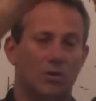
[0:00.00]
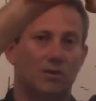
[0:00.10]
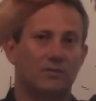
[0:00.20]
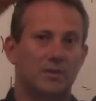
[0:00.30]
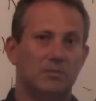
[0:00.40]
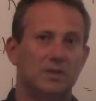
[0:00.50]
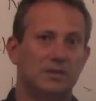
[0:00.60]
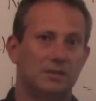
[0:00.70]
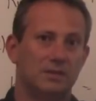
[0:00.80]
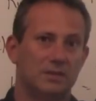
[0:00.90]
All of them
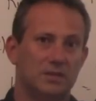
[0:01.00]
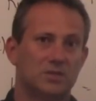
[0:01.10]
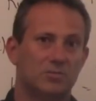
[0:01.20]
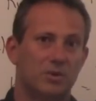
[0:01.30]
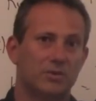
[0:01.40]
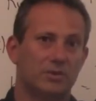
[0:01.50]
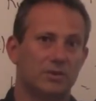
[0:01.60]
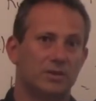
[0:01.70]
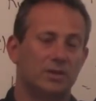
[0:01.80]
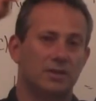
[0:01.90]
meet at the
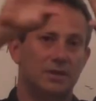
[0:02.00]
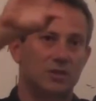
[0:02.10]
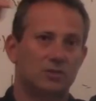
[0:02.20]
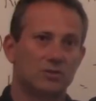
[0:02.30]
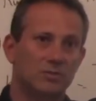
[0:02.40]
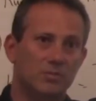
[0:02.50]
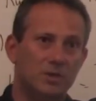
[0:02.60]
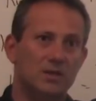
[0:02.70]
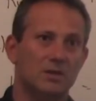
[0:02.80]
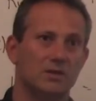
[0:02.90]
transponder. They shouldn't
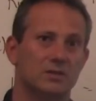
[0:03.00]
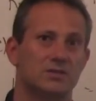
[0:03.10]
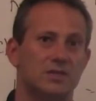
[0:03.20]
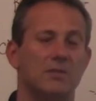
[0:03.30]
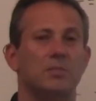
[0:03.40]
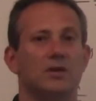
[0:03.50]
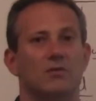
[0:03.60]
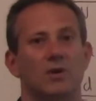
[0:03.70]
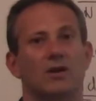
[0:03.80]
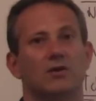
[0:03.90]
be stepping
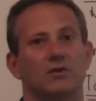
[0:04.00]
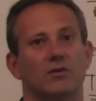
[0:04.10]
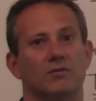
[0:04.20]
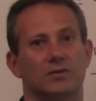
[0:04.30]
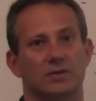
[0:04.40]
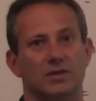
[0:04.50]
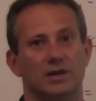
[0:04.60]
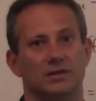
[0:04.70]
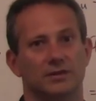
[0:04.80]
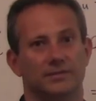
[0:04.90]
one over the
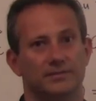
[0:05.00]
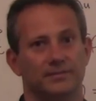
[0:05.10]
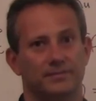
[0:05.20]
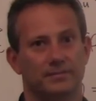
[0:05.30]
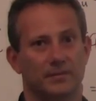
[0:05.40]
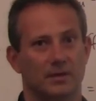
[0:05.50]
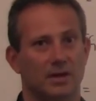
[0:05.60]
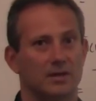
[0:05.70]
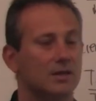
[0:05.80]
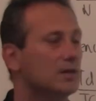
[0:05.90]
other.
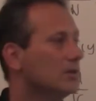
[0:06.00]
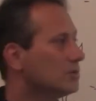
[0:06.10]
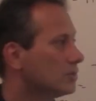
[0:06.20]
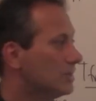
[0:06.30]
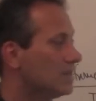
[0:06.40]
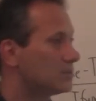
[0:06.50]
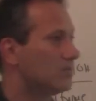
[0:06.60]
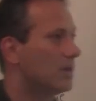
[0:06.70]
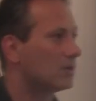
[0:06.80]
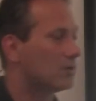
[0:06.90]
Right? So that's one